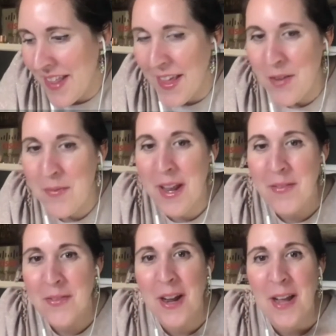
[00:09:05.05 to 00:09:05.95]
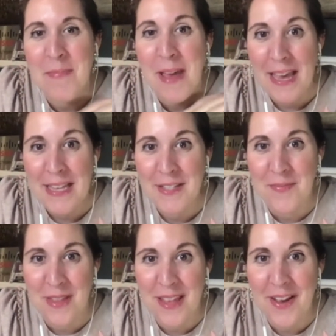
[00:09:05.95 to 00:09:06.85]
Like whenever I pay
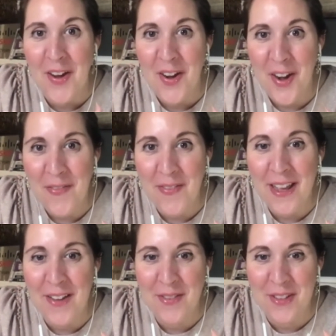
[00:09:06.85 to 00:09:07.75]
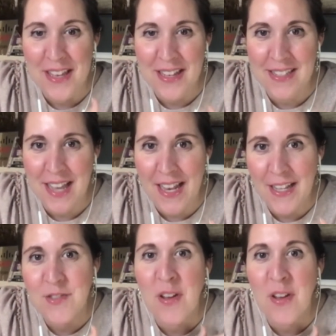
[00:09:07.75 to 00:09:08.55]
something off, I get really excited.